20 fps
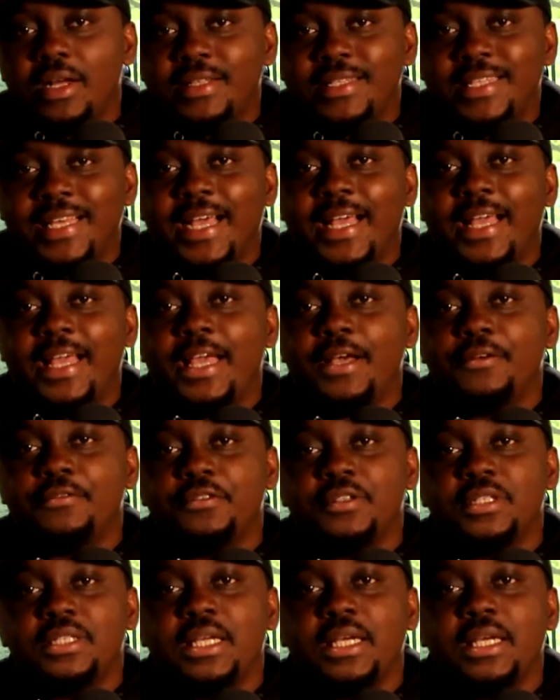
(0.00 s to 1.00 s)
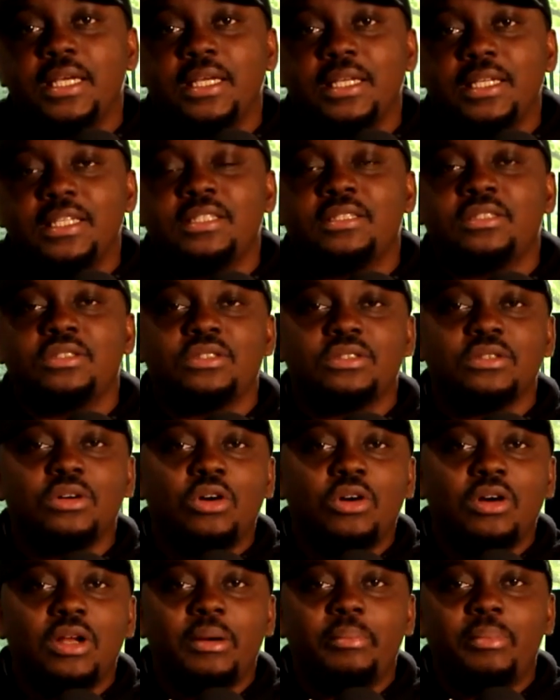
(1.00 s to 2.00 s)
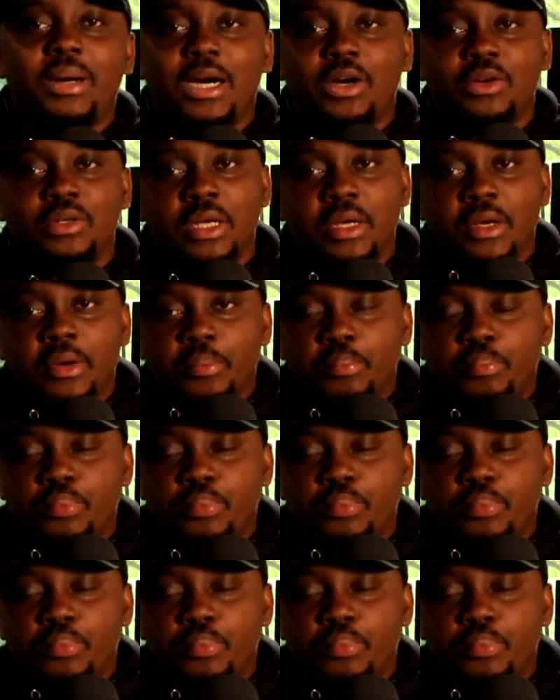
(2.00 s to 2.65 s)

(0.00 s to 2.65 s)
their everyday is all about